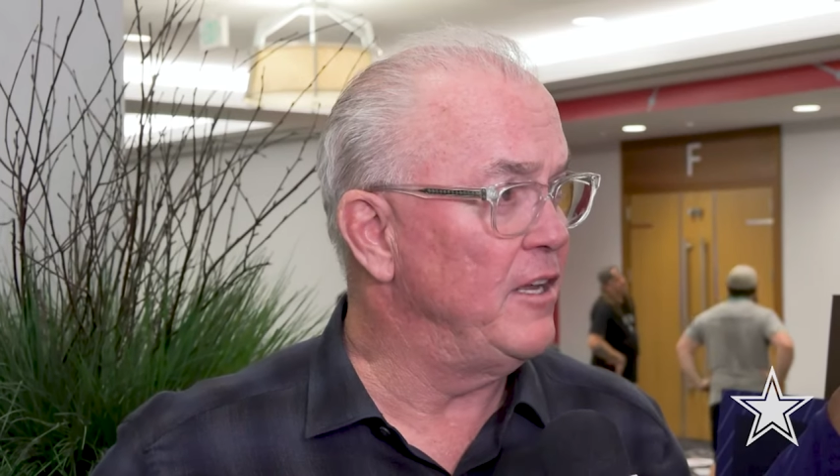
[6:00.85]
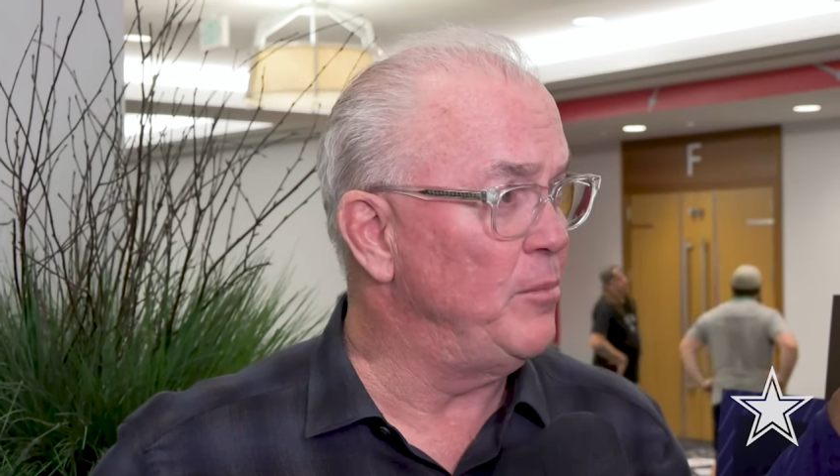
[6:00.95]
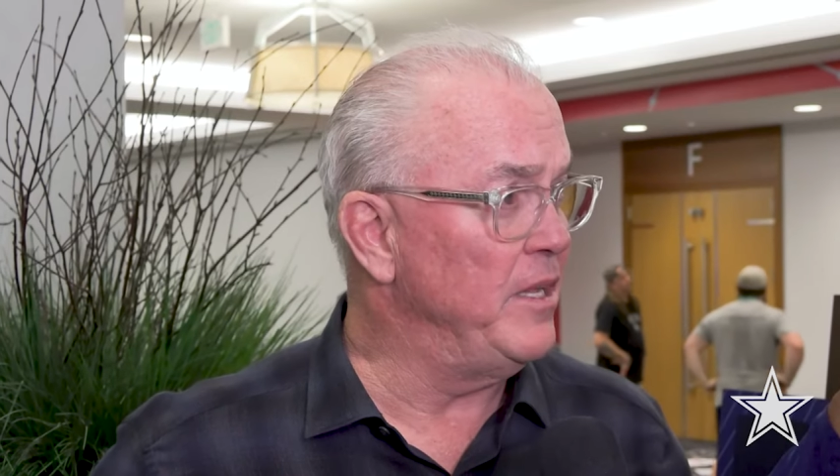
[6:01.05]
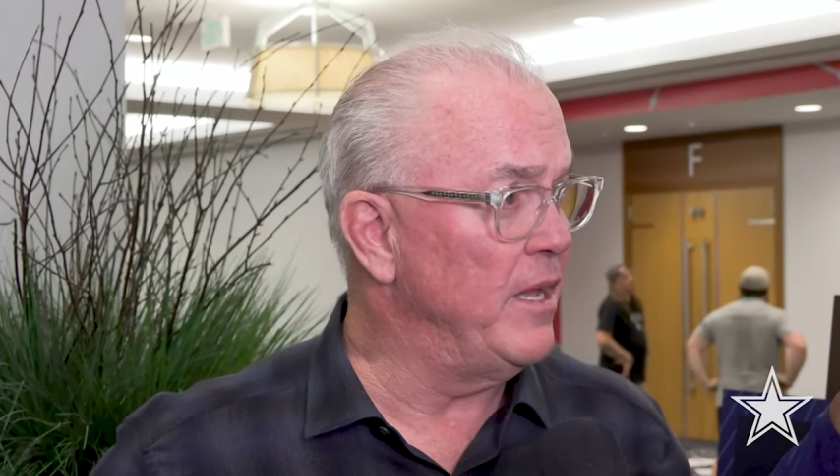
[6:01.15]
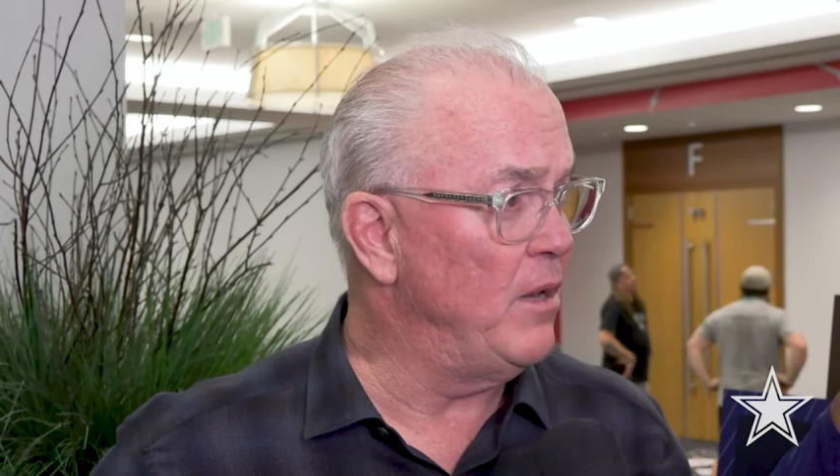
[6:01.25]
that'll
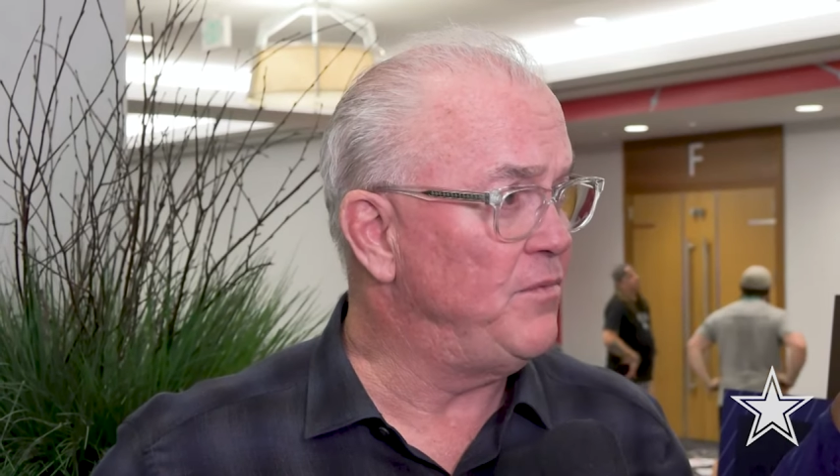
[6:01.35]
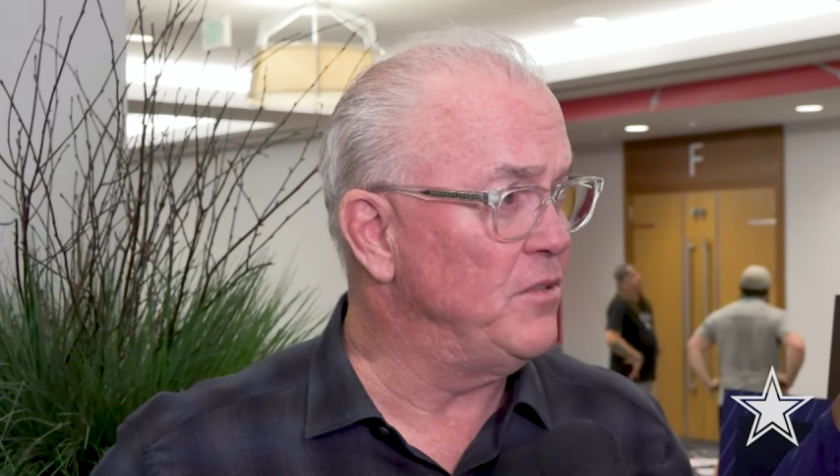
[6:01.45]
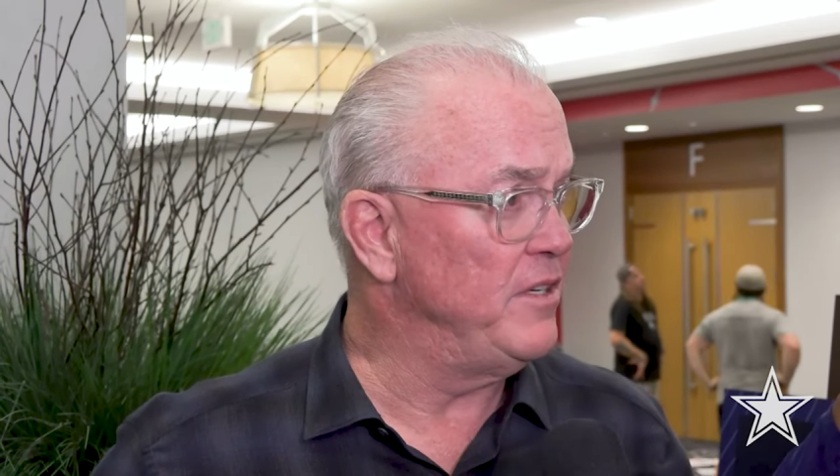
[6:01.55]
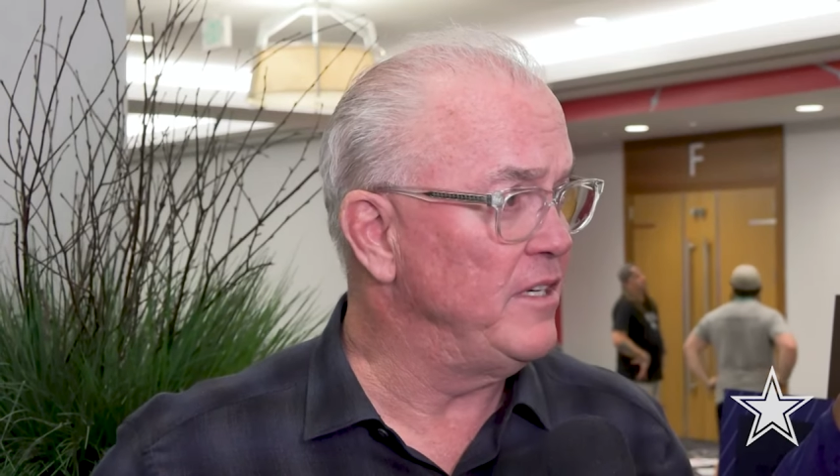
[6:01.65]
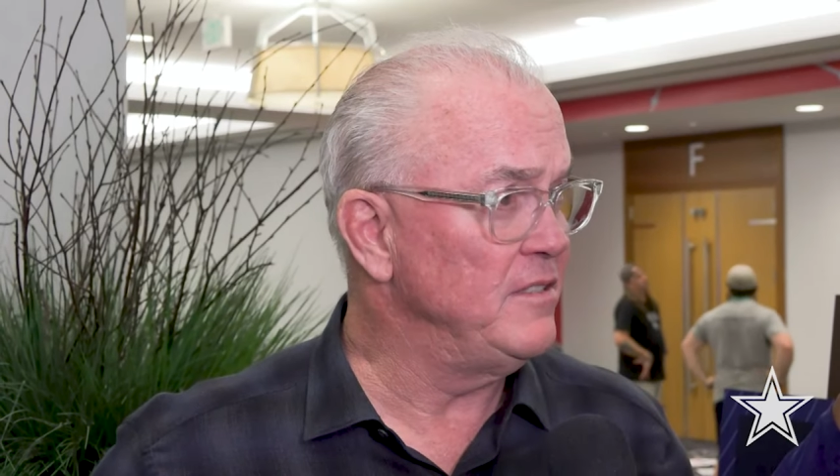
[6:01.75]
be
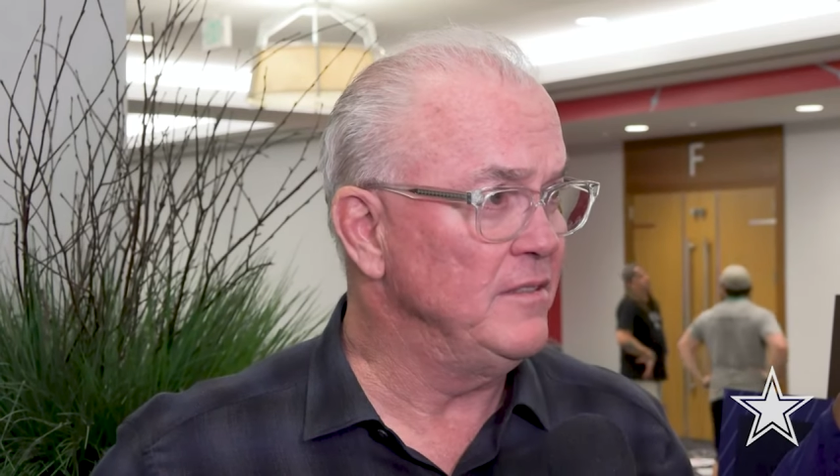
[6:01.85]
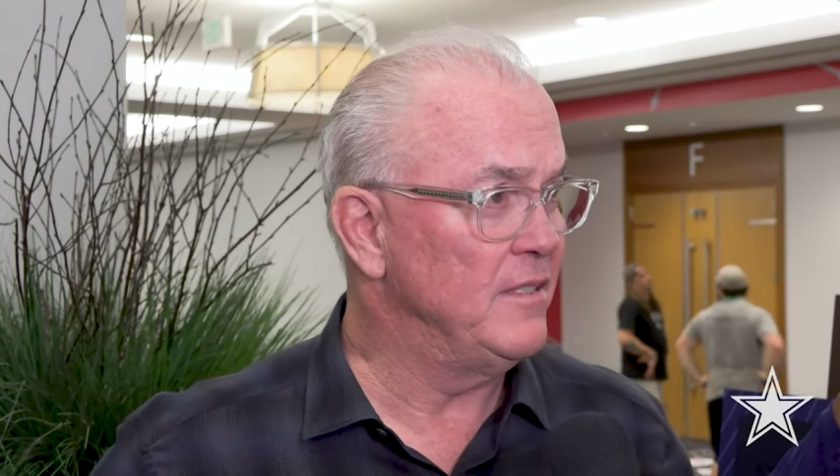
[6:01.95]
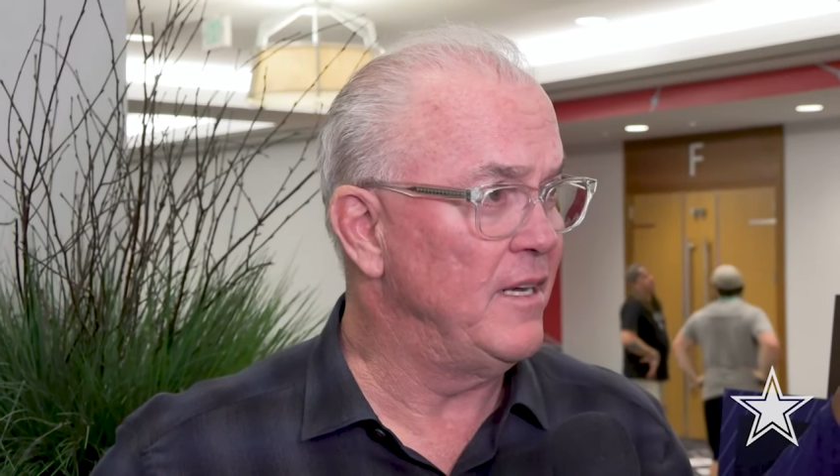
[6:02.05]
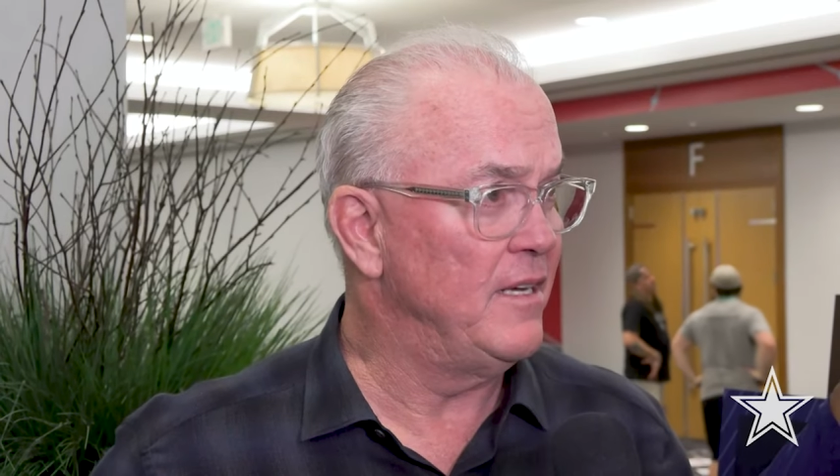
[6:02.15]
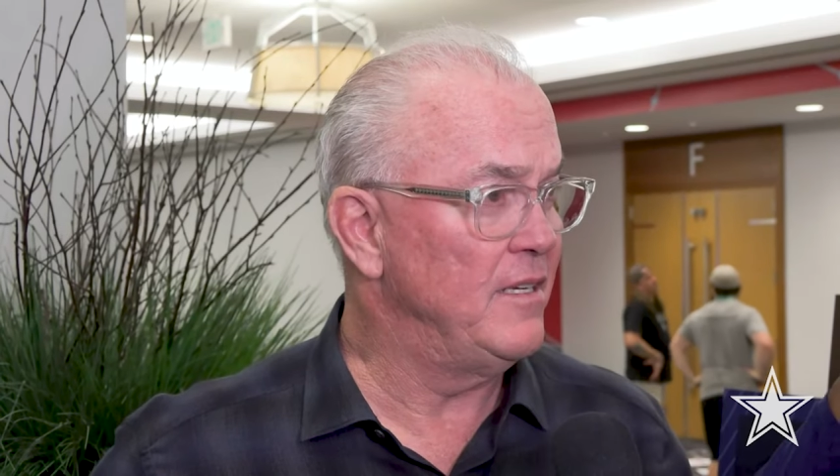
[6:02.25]
helpful here
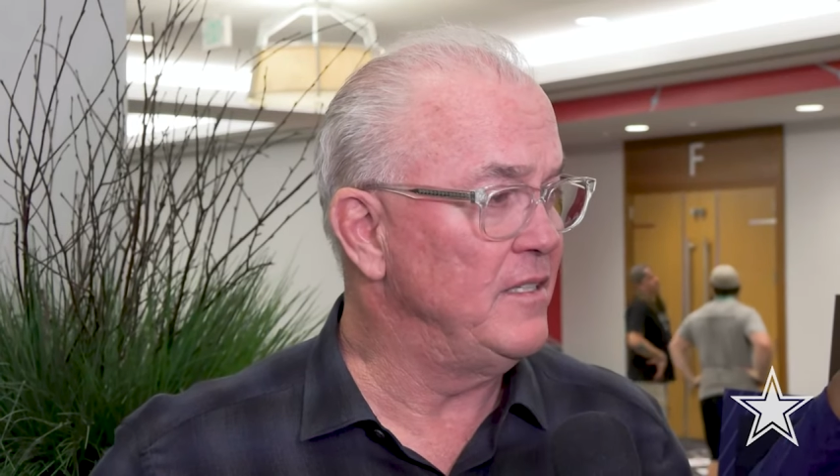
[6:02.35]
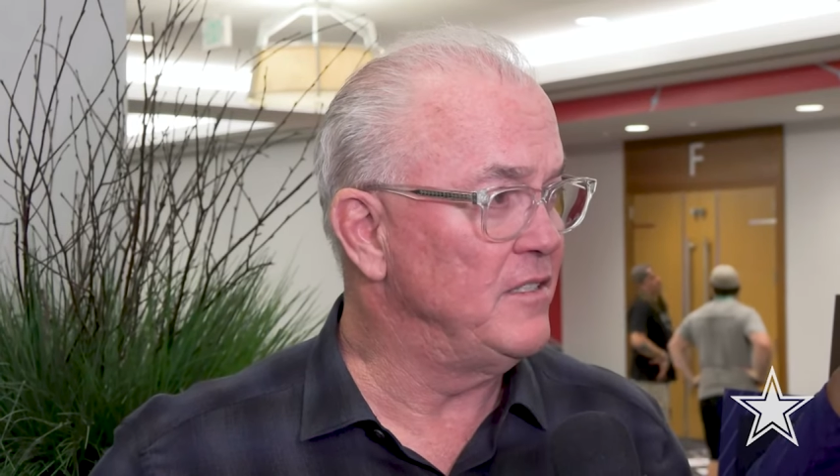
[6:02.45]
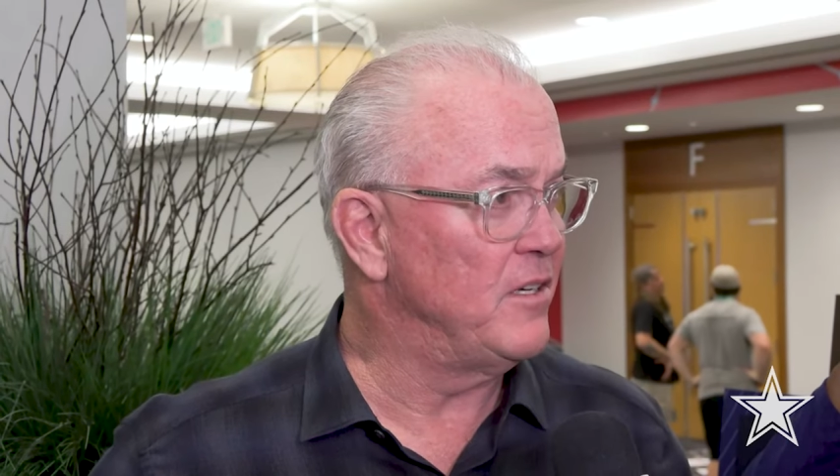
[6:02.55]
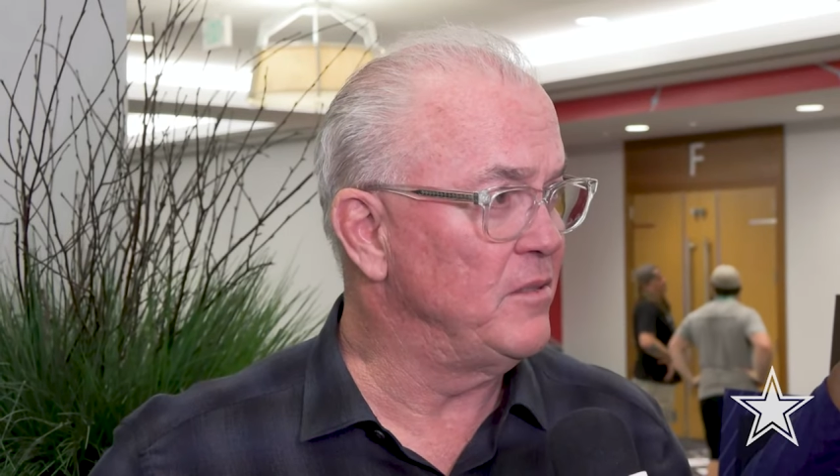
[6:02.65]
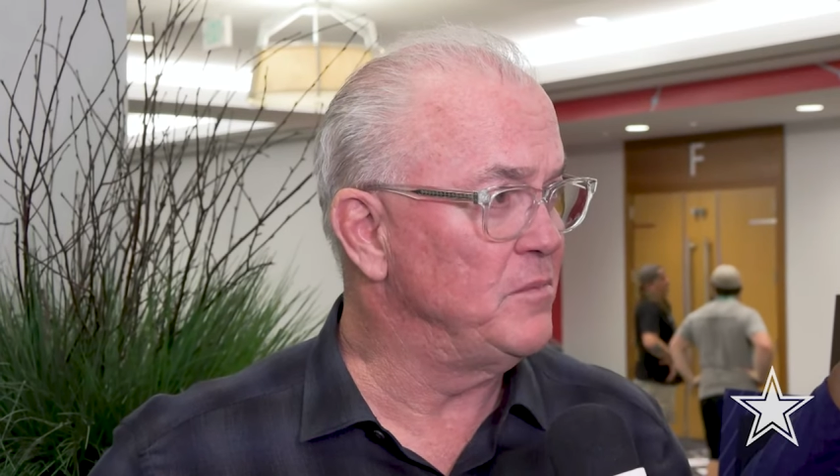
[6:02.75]
uh,
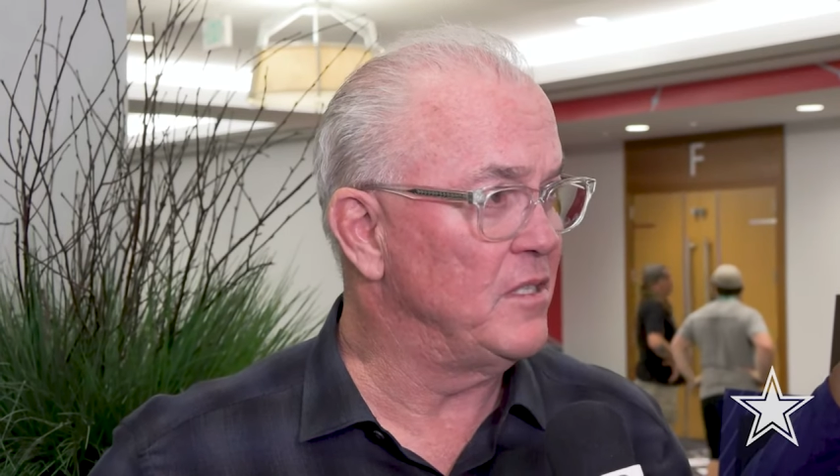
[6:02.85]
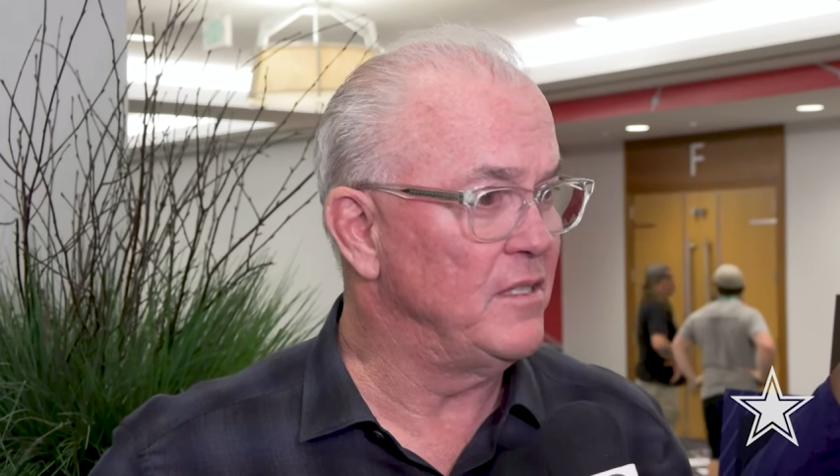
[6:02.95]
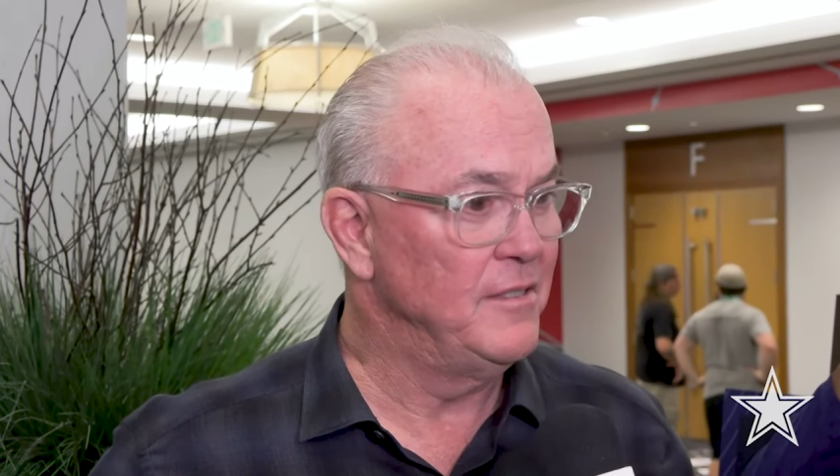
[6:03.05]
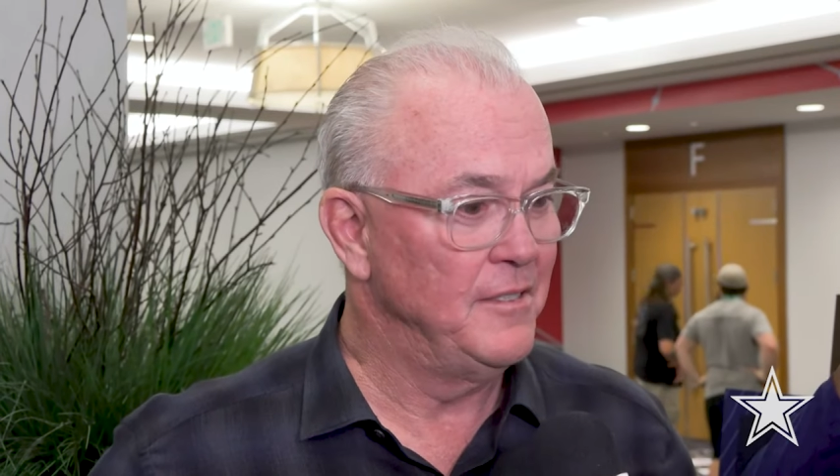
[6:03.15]
in terms of